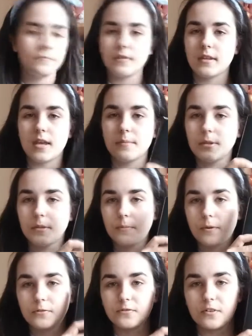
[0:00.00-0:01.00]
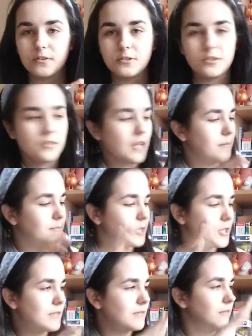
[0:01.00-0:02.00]
it came in the perfect condition. I'm
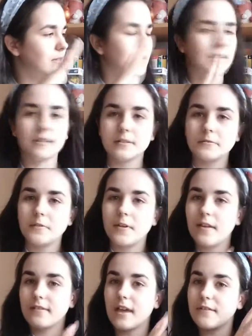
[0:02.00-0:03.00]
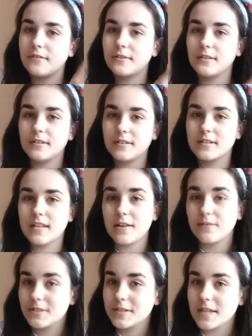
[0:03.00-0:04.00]
just like it's
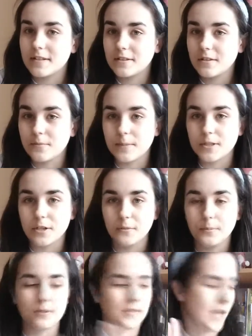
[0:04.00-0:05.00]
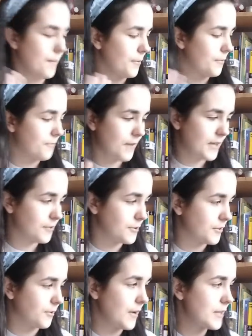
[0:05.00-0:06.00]
carefully standing on my shelf because I'm afraid to
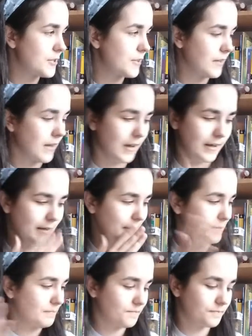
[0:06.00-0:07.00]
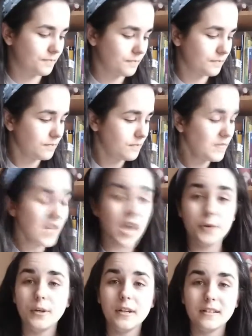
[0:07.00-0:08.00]
scratch it. I
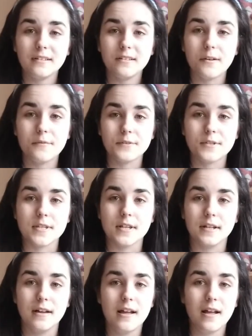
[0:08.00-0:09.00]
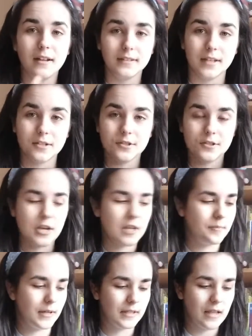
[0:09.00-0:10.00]
really love the dust
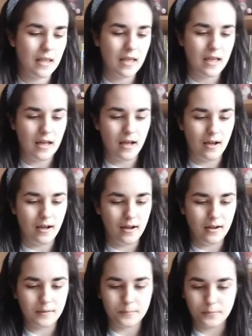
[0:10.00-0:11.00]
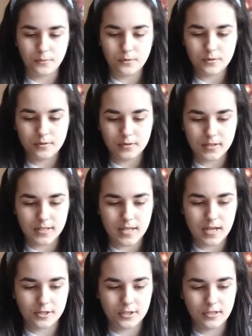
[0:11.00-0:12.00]
jacket, but book
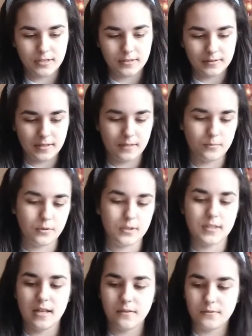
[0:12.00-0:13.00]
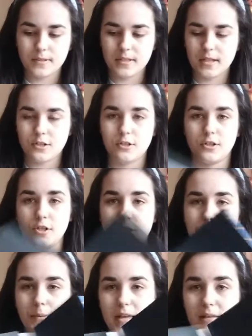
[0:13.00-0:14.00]
itself is actually
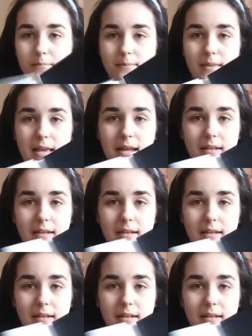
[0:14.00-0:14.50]
just plain black